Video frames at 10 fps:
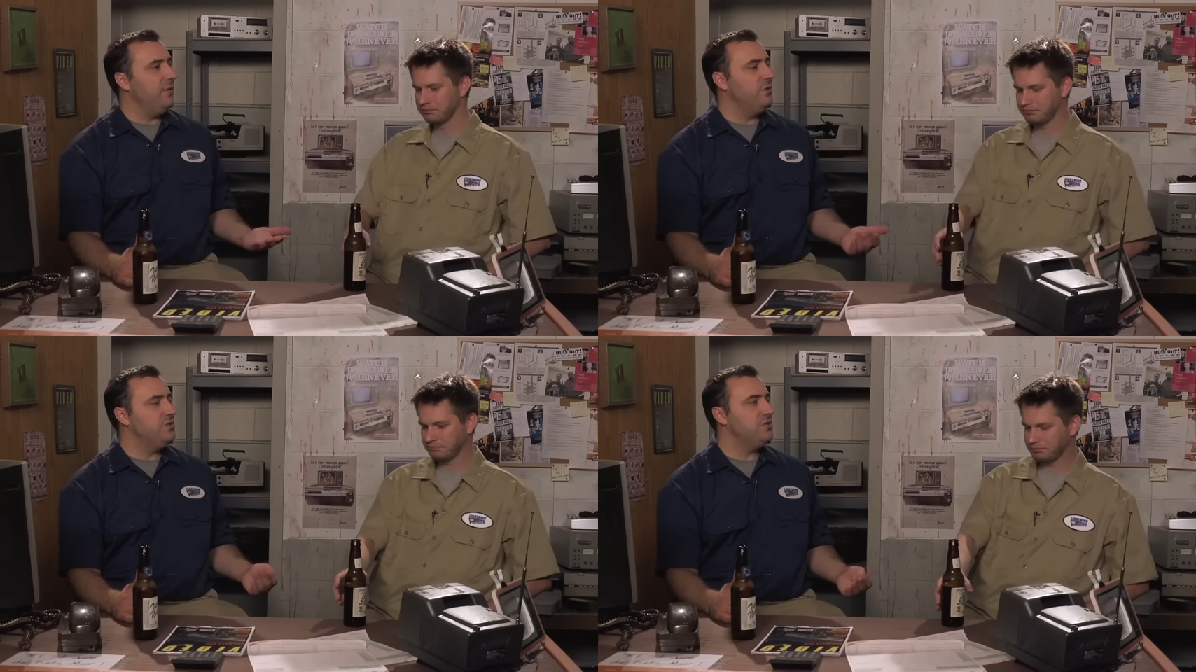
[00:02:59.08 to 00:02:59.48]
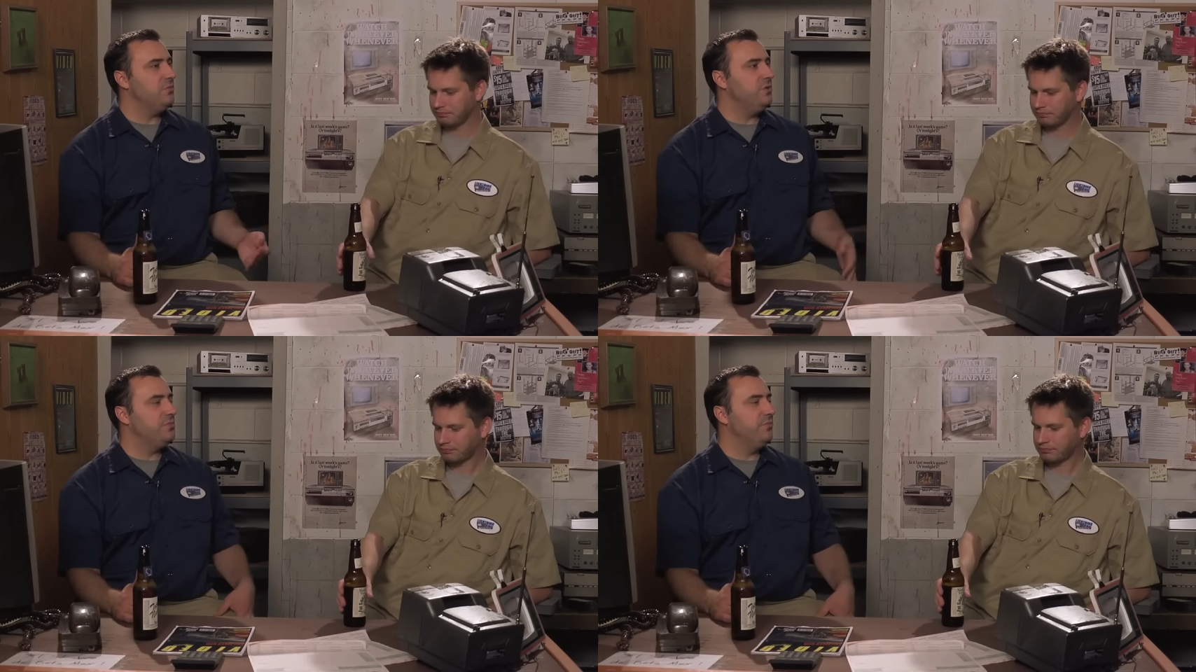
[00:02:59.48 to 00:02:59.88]
Speaker 1: which
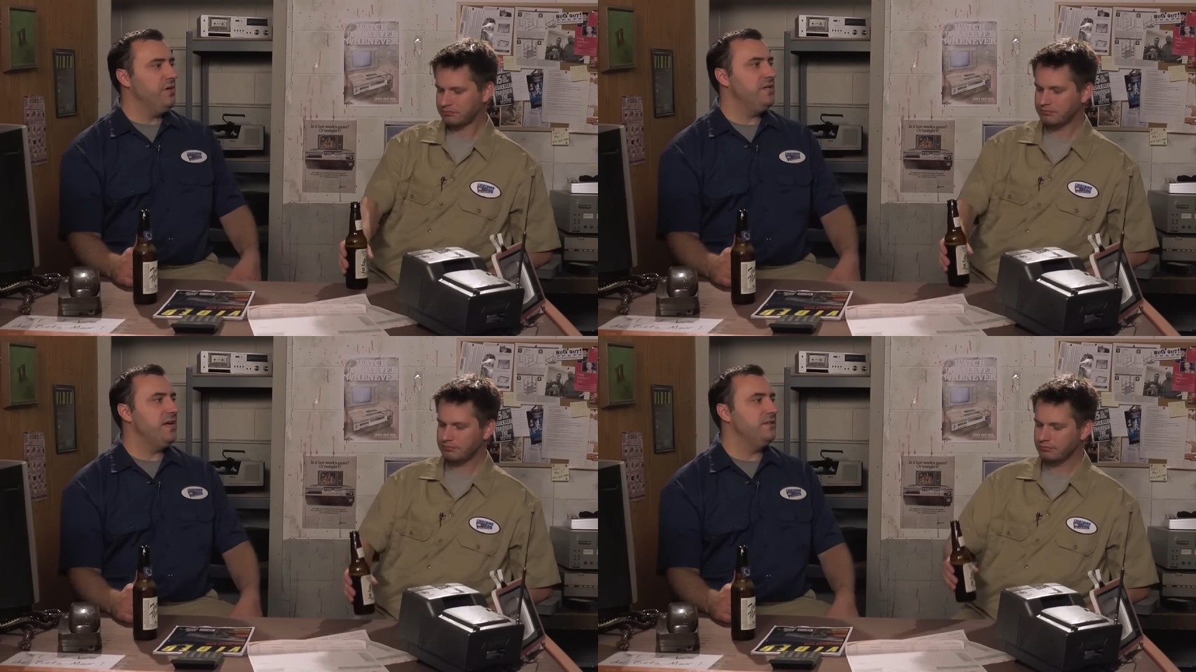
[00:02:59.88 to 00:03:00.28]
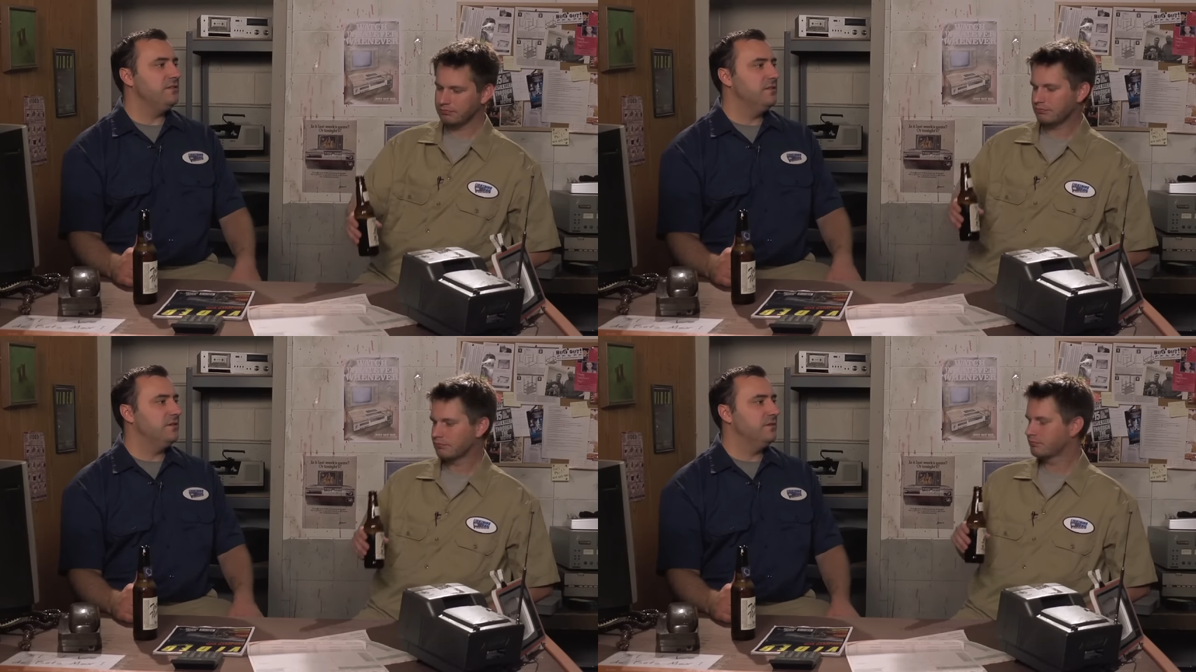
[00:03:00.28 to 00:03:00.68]
is which
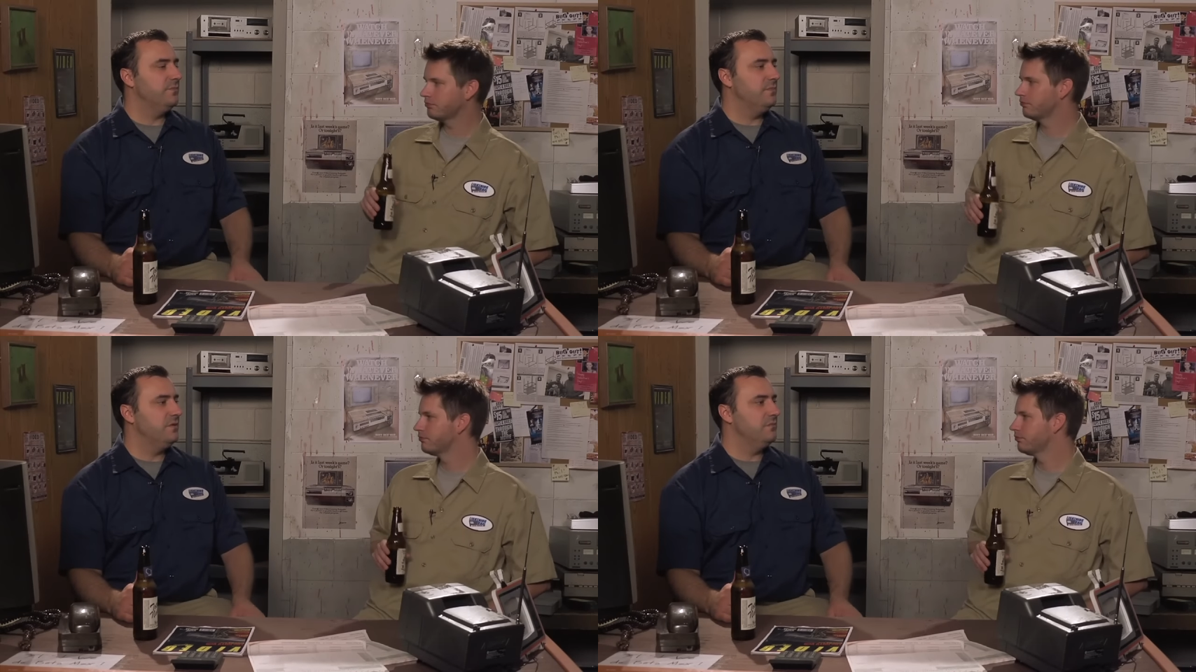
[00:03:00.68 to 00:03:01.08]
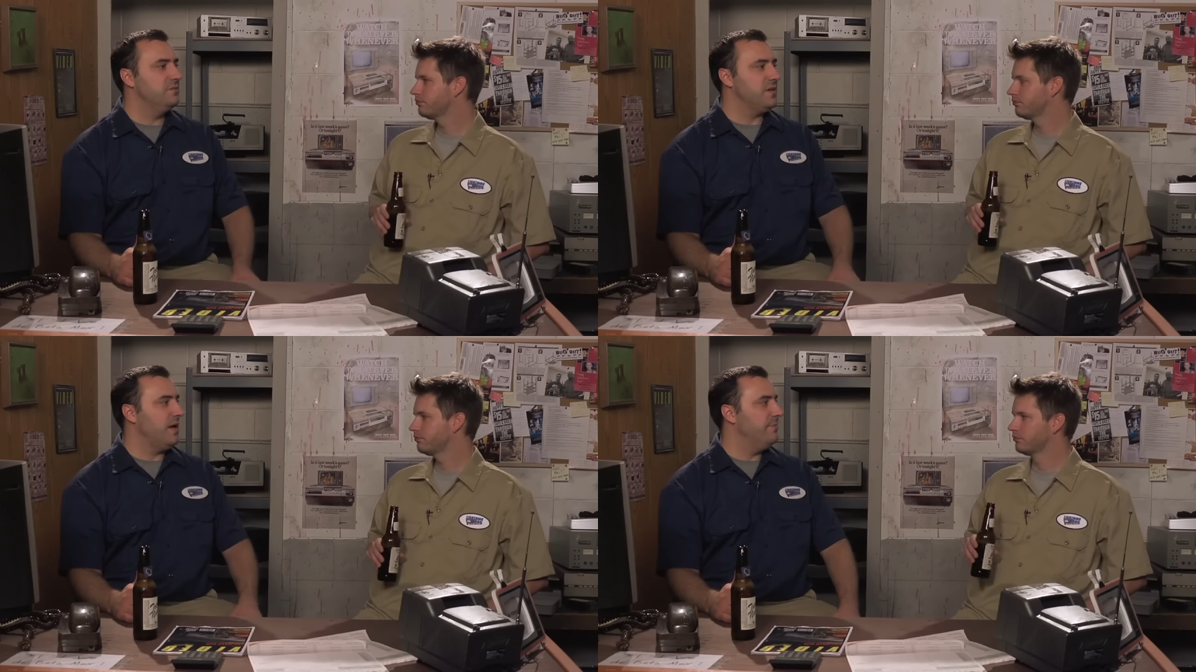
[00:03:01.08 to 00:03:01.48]
predates the the
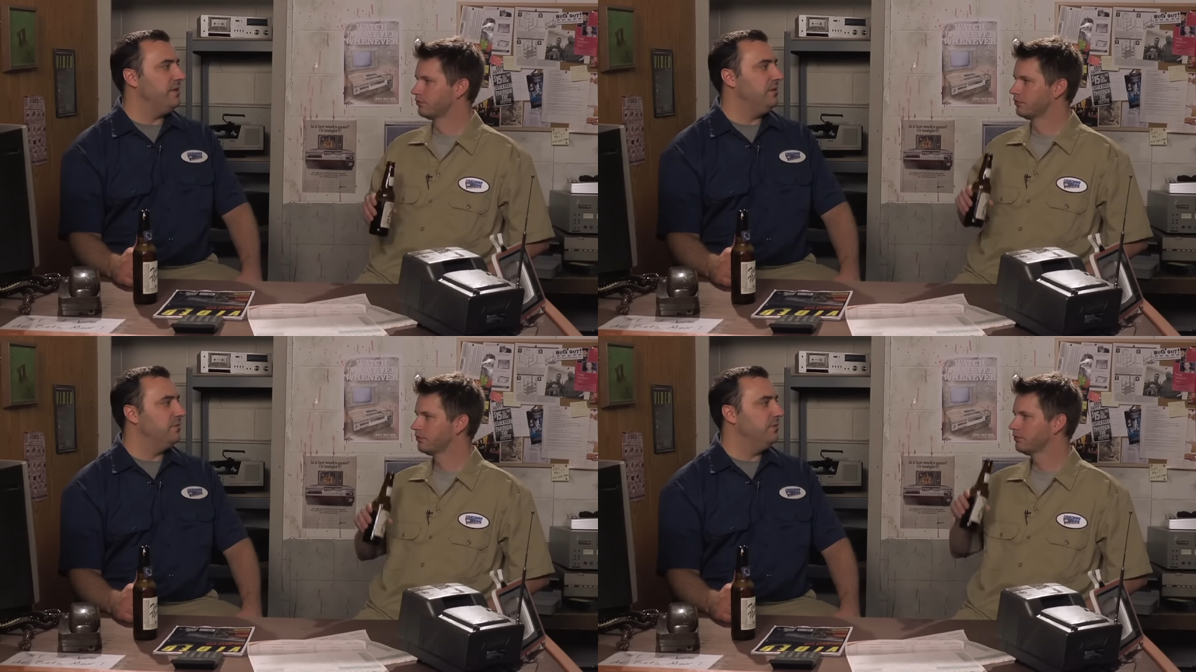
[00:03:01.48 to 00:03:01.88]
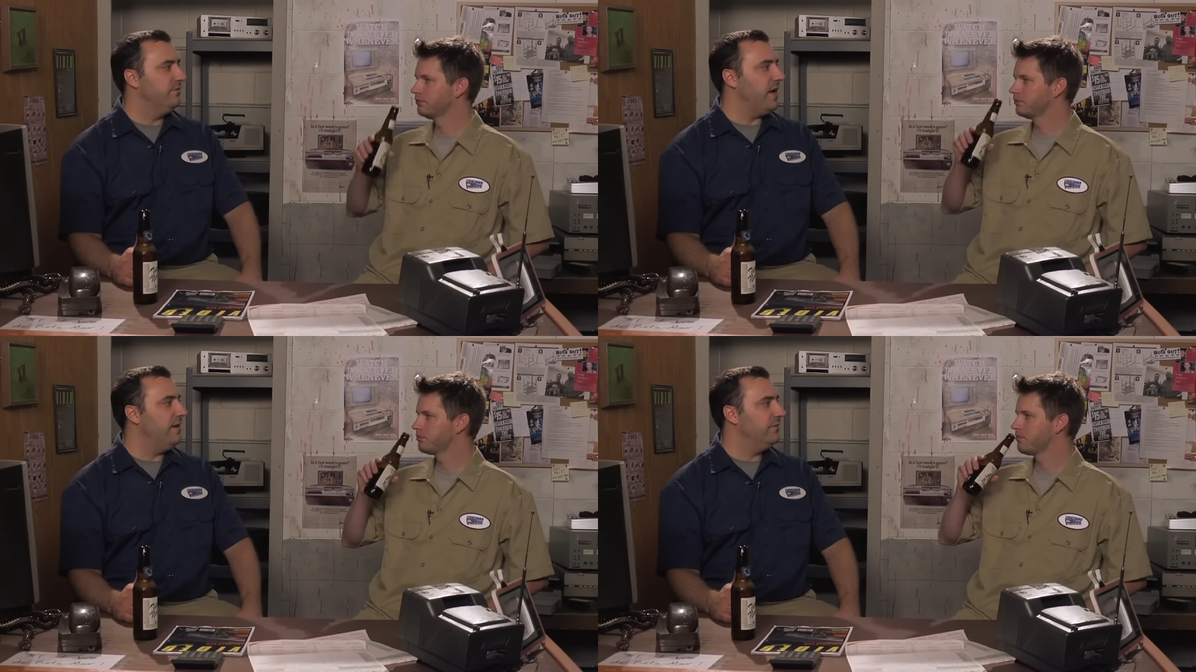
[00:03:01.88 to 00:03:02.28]
zombie
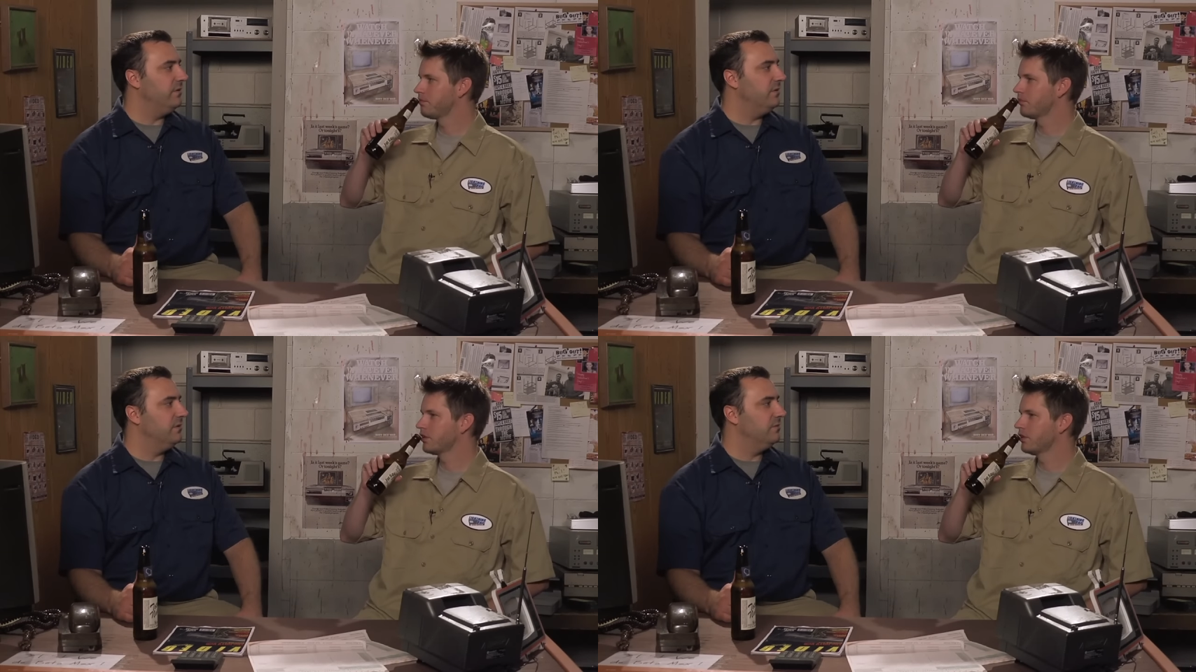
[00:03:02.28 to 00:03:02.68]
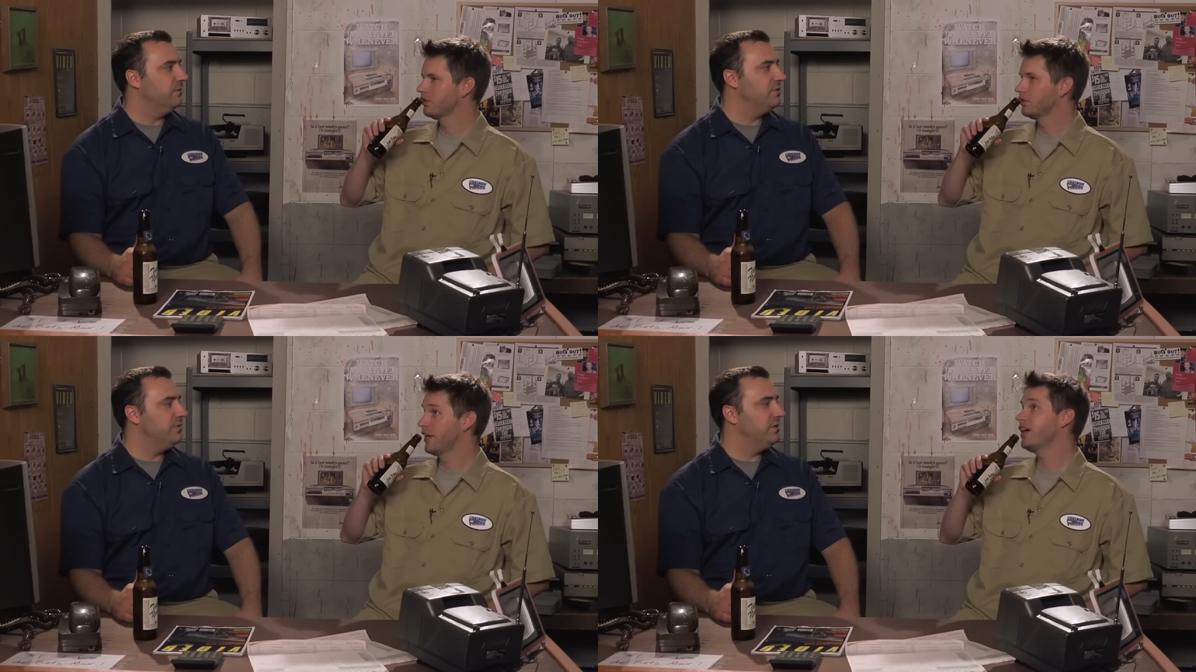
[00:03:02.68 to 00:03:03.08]
revival
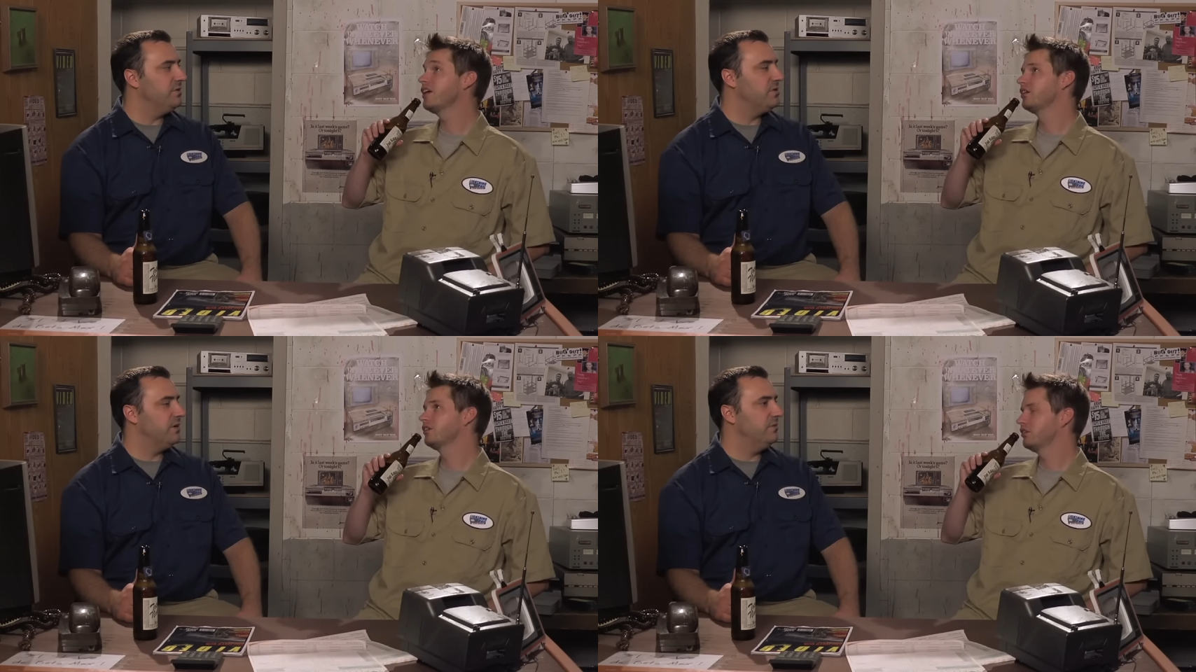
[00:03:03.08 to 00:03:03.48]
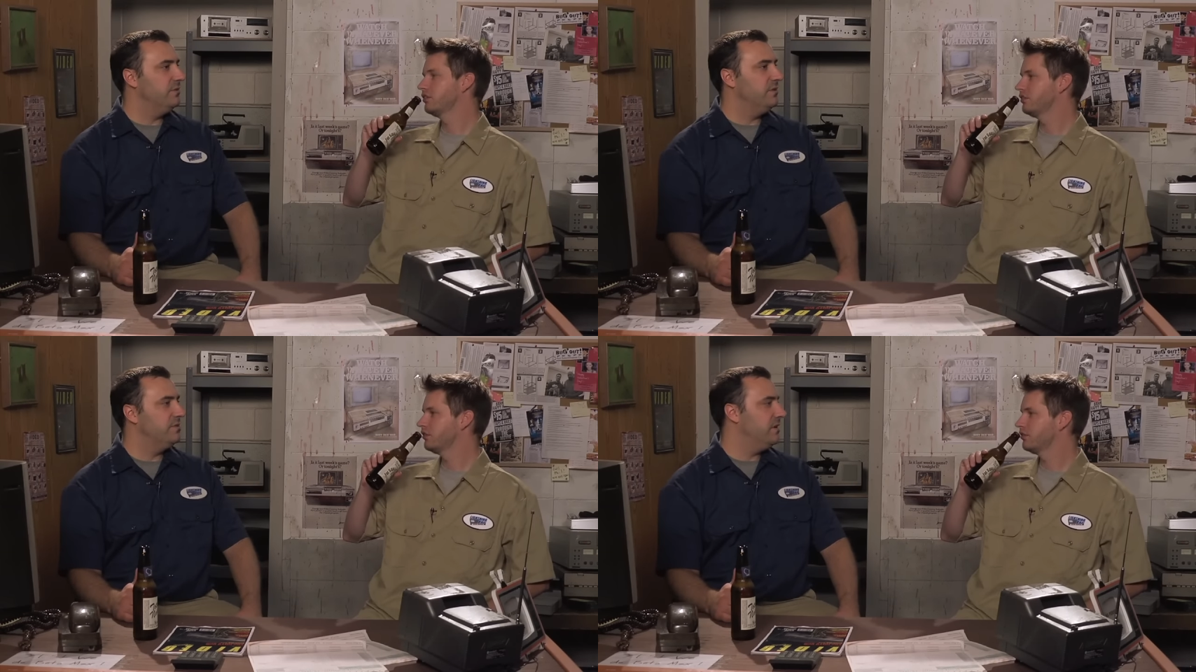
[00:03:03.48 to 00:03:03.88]
which really yeah.
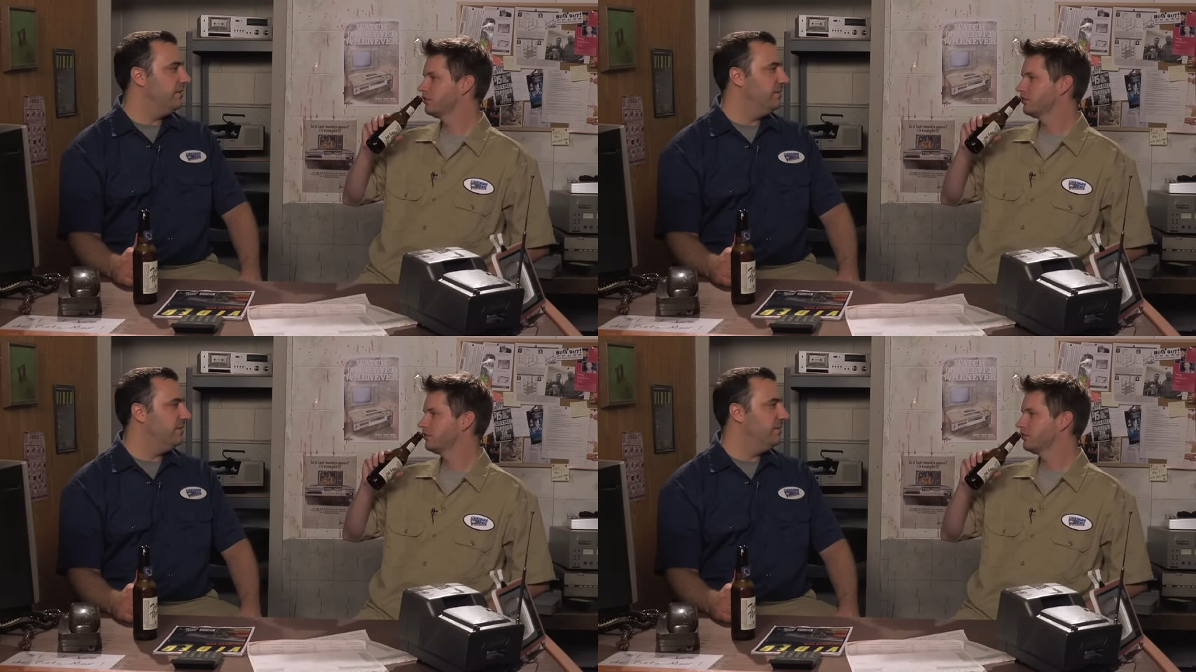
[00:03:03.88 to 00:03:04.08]
started with the dawn of